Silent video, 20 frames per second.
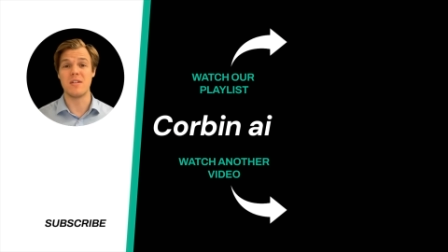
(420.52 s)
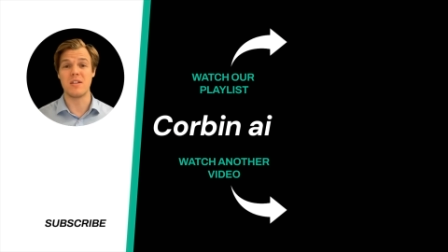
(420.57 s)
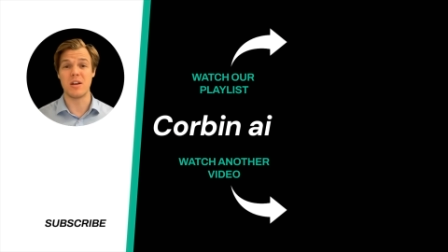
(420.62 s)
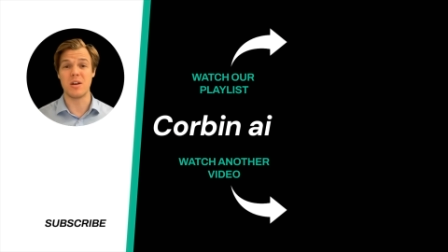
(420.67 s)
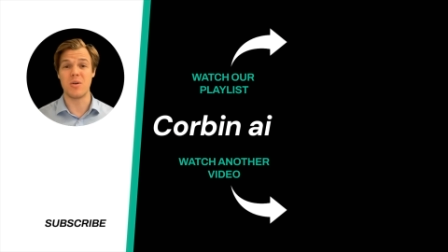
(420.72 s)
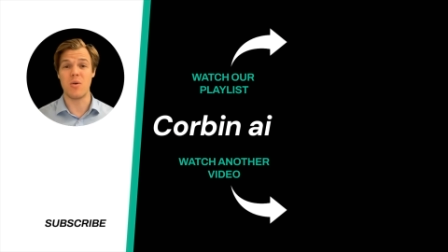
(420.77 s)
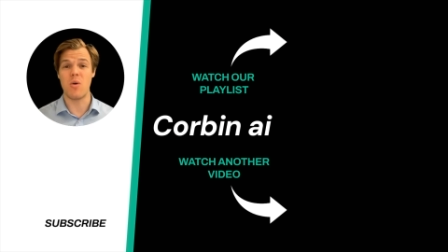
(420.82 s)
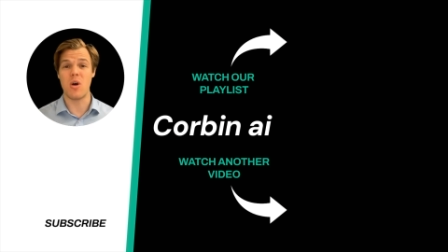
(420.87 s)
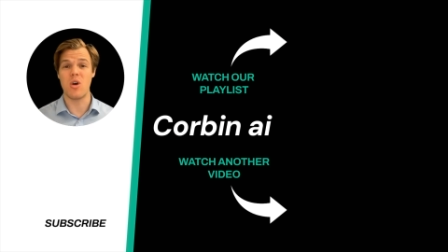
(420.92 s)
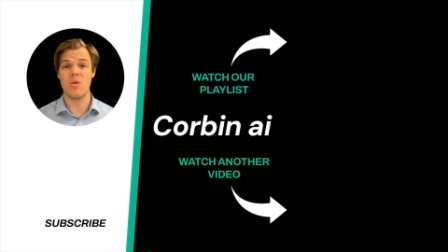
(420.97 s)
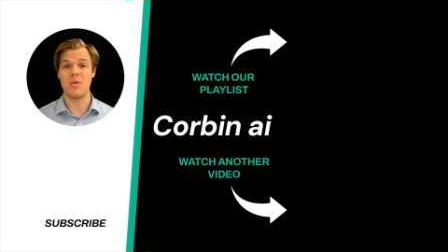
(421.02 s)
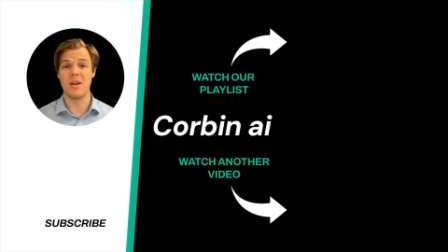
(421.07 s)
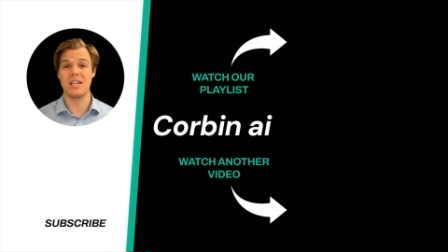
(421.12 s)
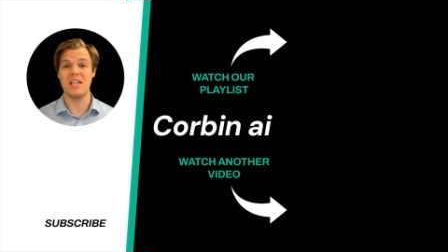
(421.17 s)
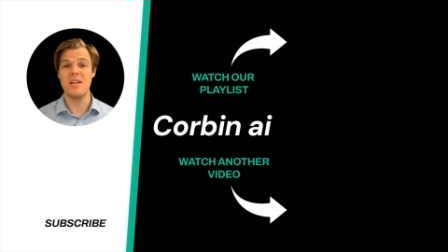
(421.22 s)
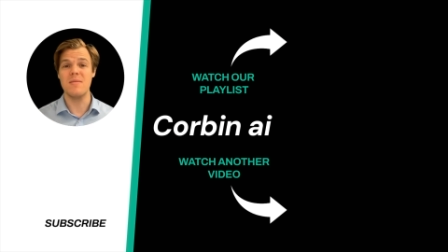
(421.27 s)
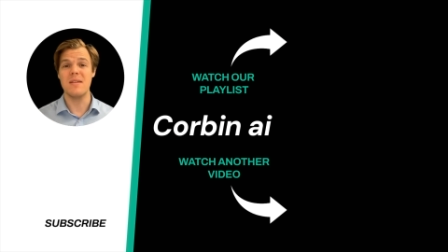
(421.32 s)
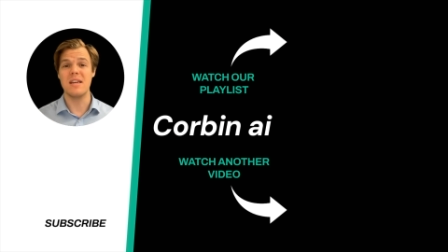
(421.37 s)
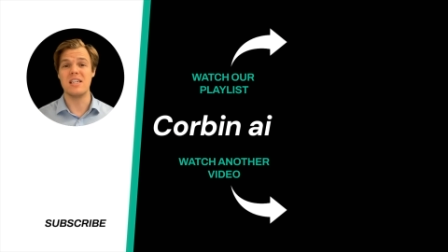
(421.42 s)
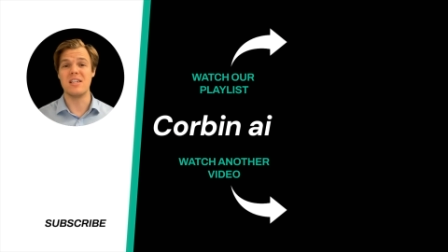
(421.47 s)
where we
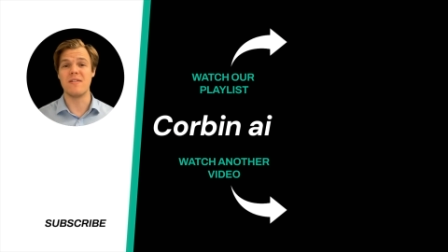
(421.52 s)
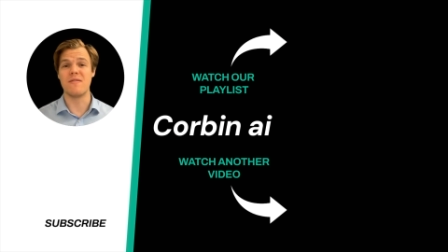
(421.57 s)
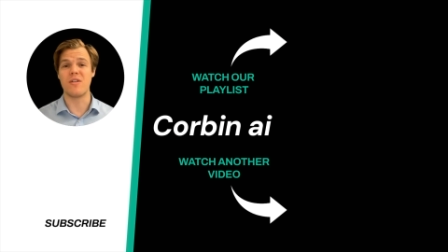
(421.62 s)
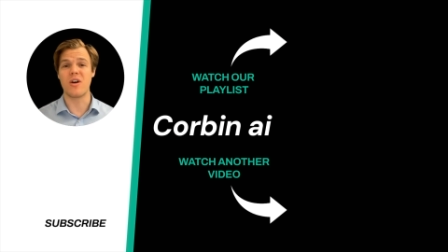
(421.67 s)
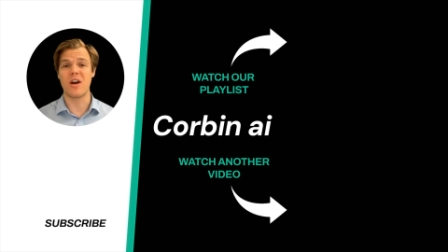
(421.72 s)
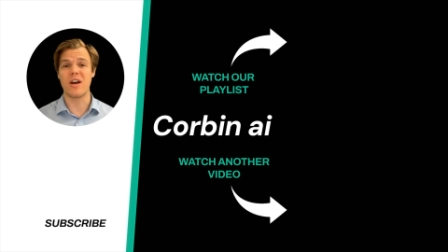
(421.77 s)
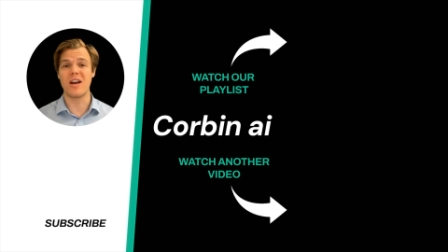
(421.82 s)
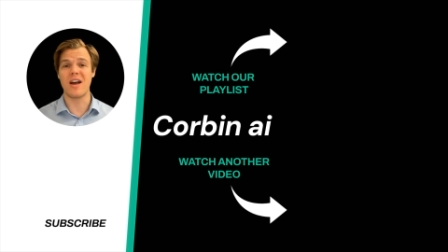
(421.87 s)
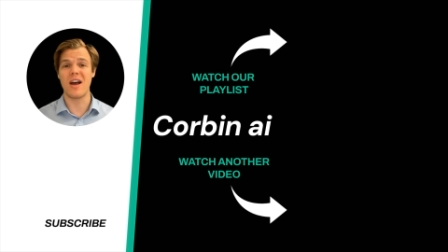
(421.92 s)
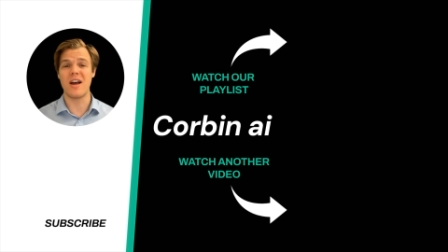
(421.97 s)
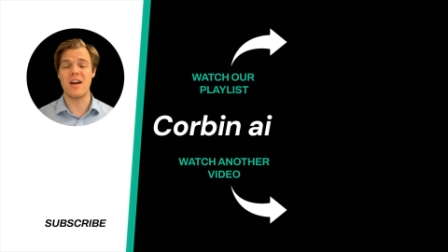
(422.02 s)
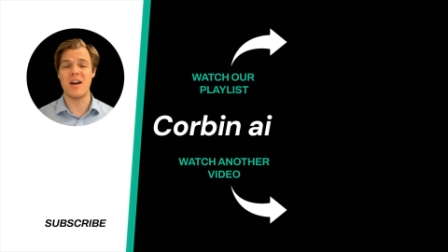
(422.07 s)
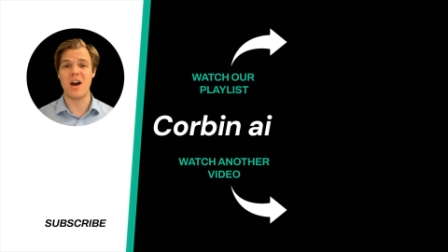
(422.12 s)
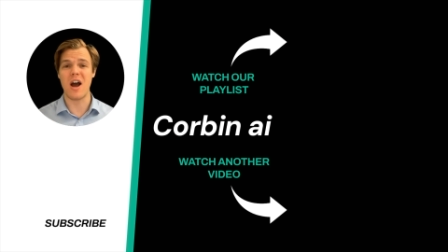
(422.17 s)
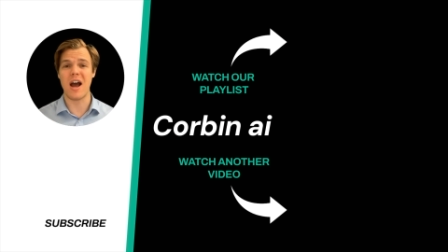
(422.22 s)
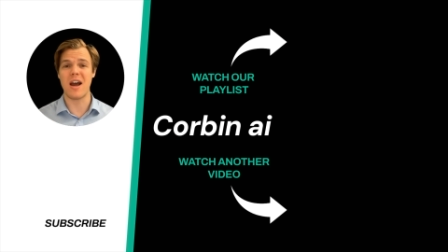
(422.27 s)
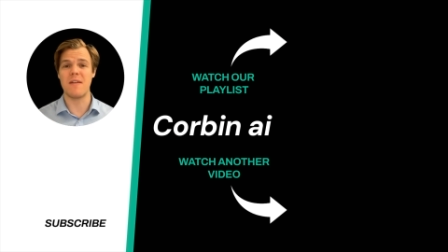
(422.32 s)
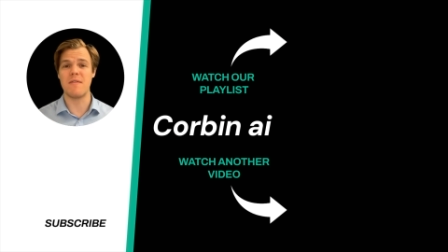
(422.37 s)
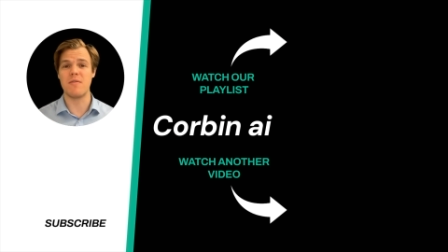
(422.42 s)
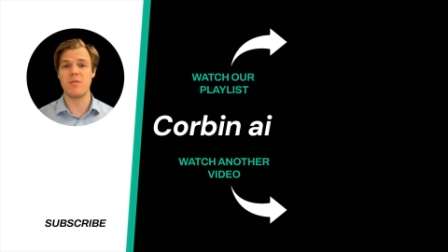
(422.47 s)
demystify
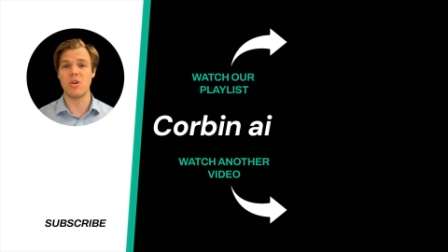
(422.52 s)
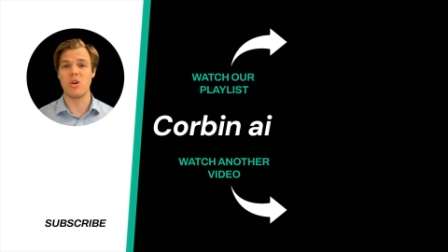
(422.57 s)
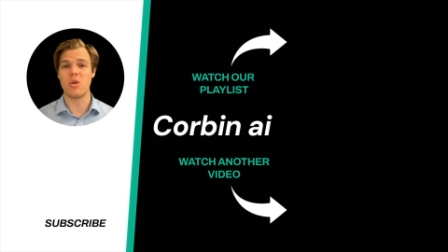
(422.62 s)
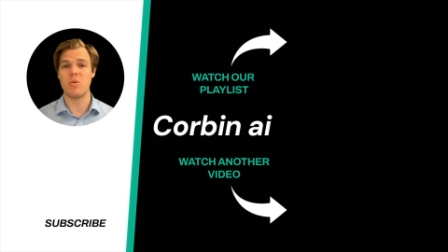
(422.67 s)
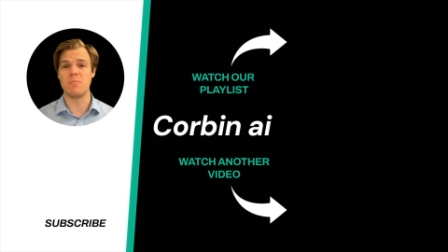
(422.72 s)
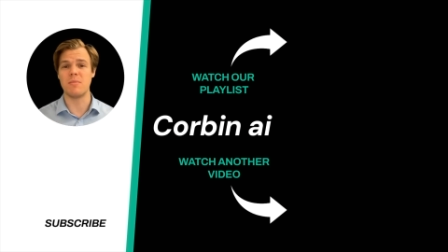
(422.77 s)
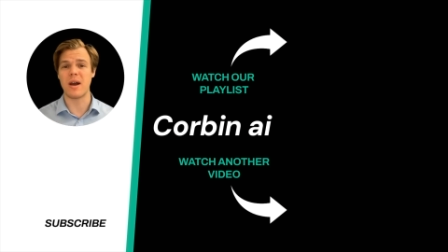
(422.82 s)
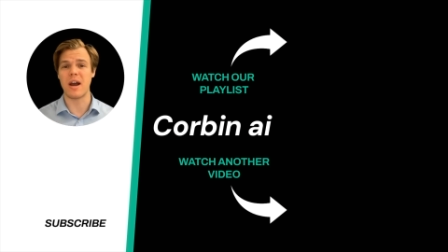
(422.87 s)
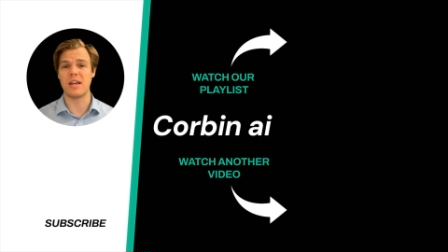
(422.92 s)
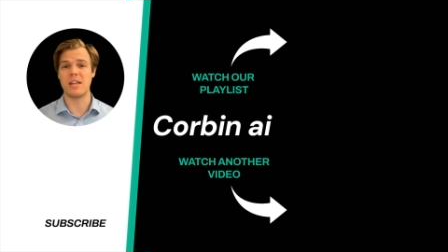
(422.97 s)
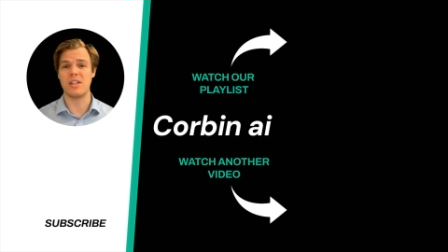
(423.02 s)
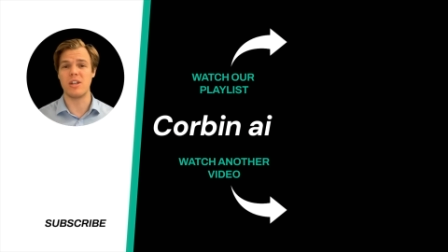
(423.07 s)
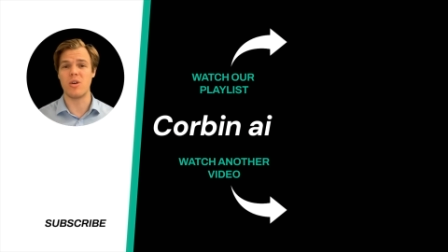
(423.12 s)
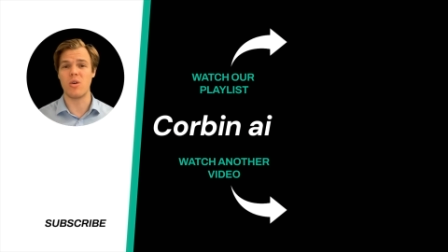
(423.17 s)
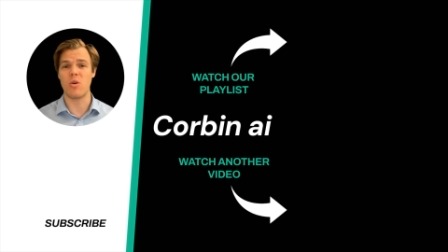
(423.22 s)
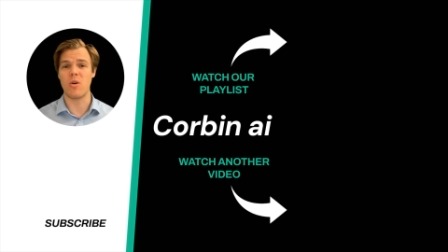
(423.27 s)
AI for your personal